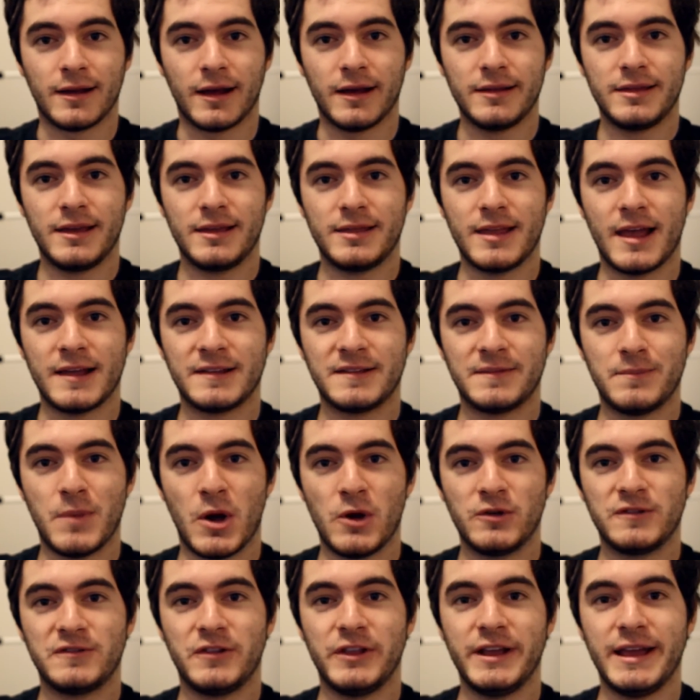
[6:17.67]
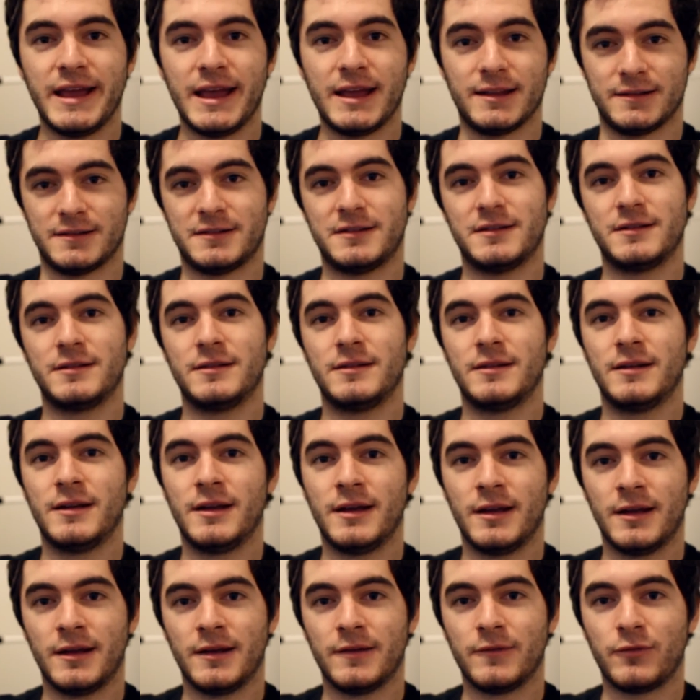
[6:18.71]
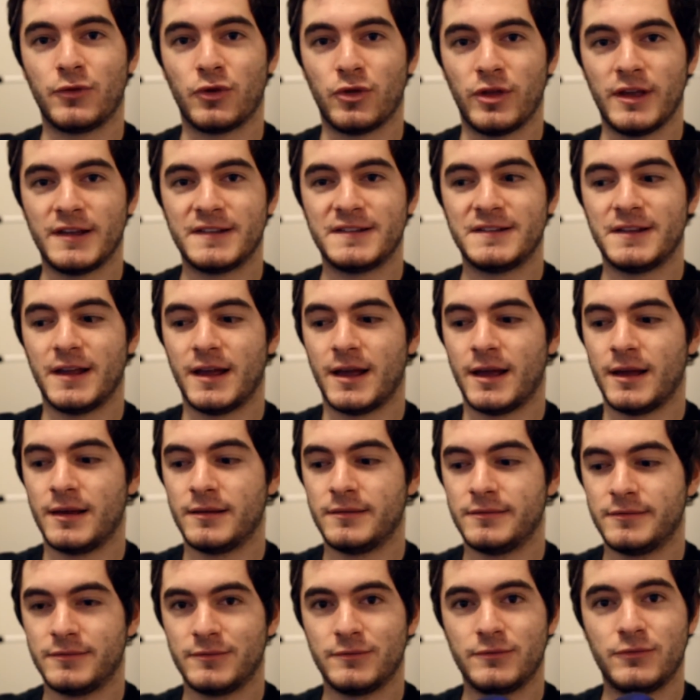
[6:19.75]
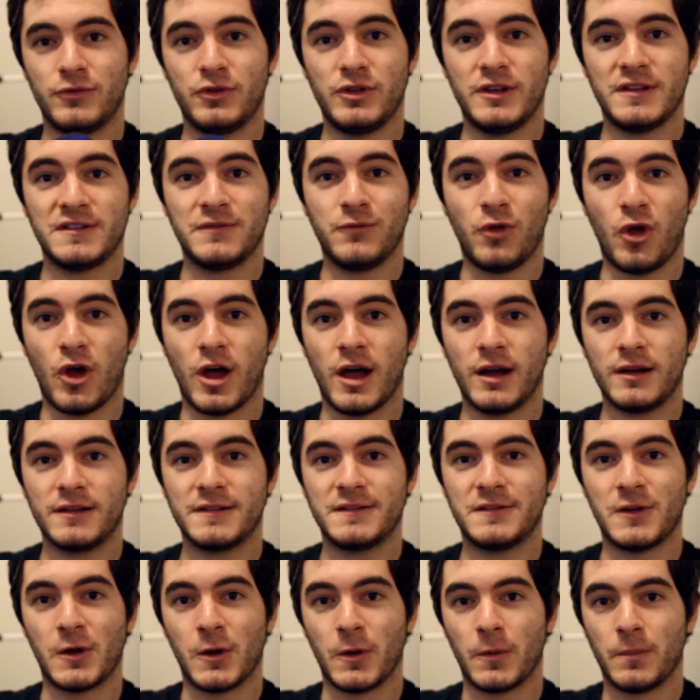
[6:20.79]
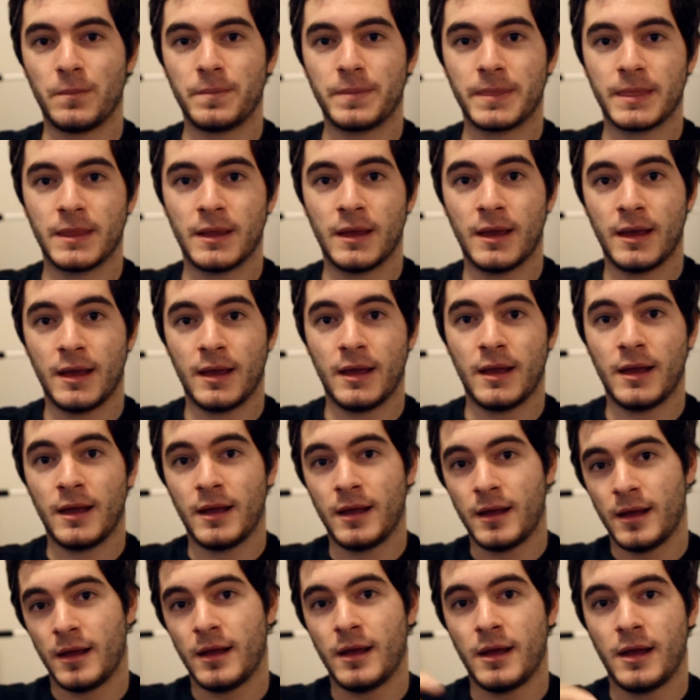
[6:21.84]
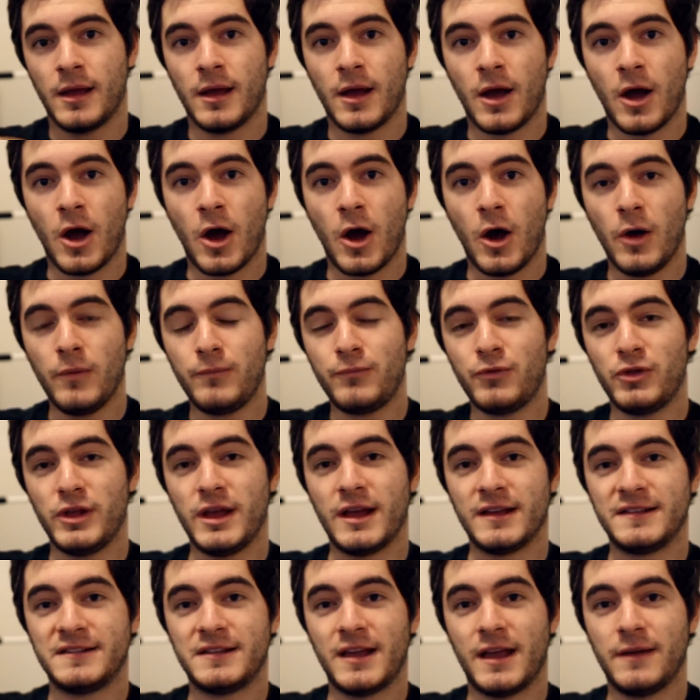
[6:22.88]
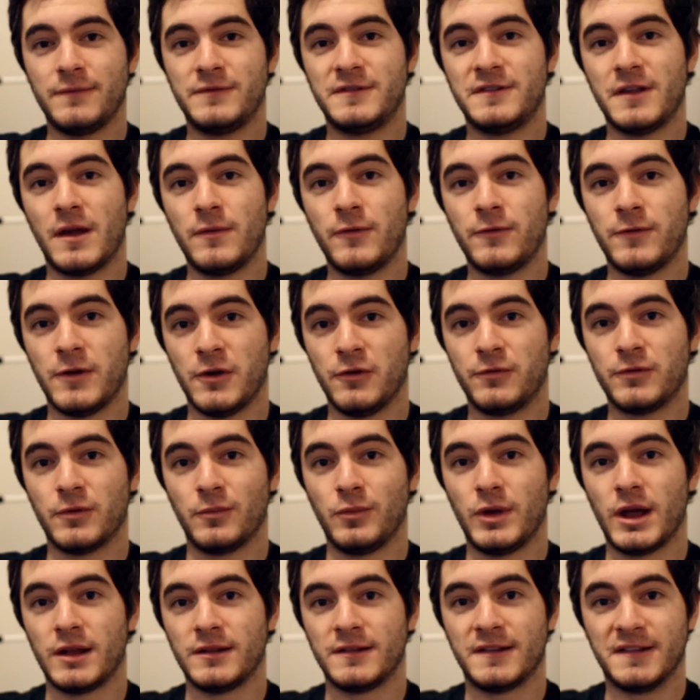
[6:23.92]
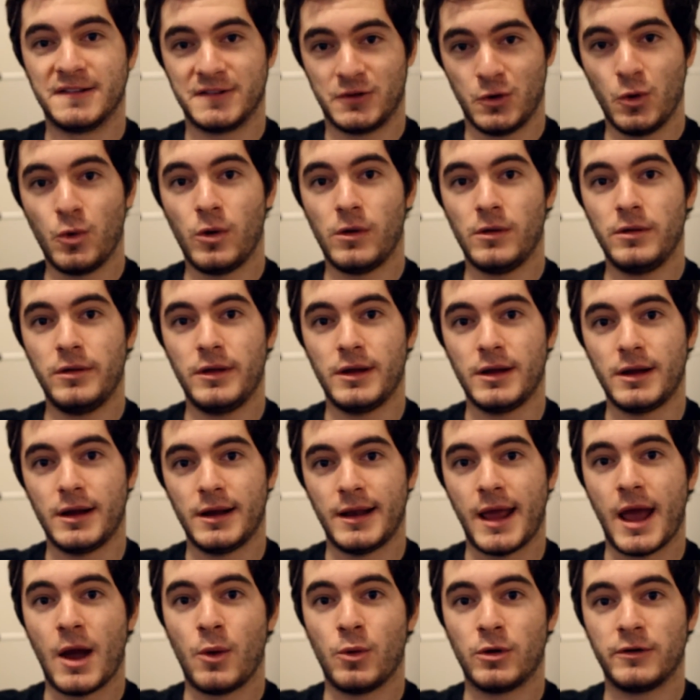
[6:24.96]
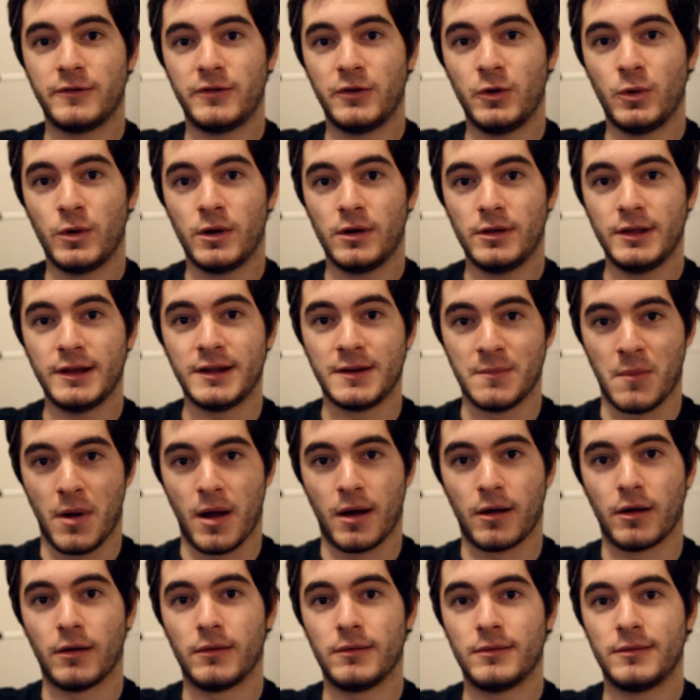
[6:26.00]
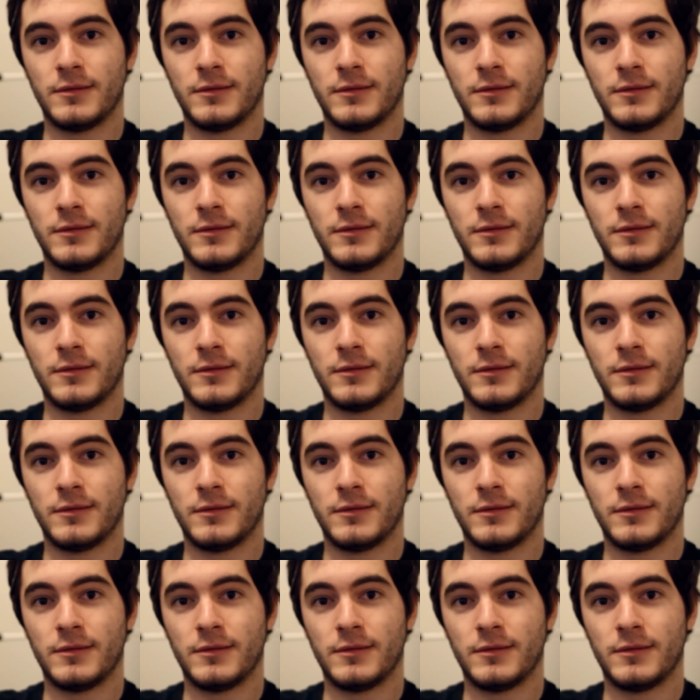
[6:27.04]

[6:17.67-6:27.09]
I think that's mostly it for this vlog. So hopefully I saved some of you from getting to school an hour or two early tomorrow.